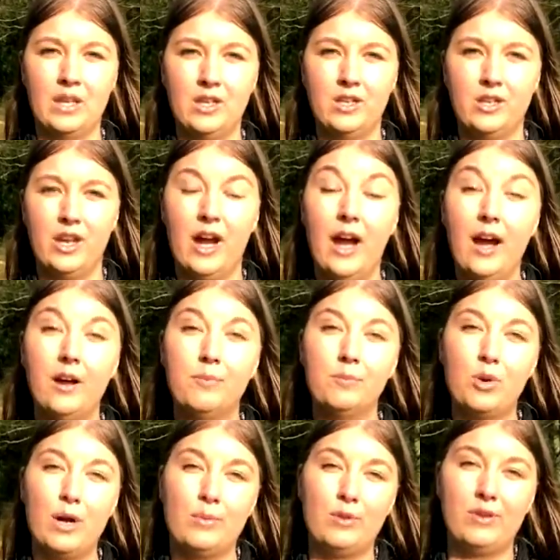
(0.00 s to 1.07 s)
your
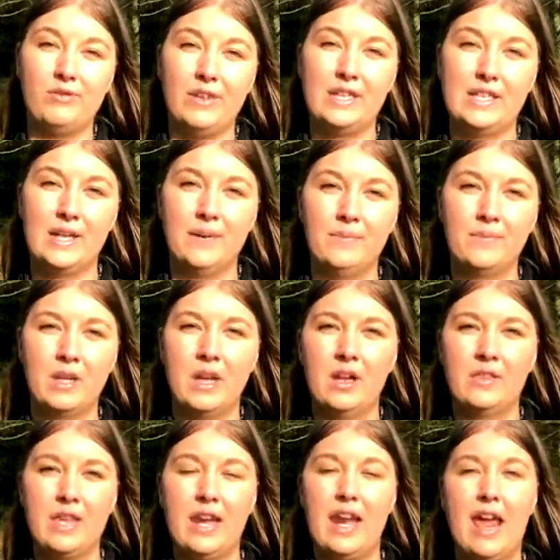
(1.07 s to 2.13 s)
primary feeder,
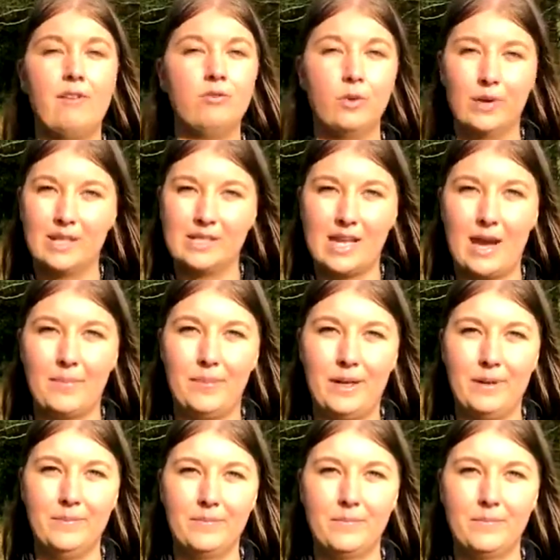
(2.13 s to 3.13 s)
then everyone is happy.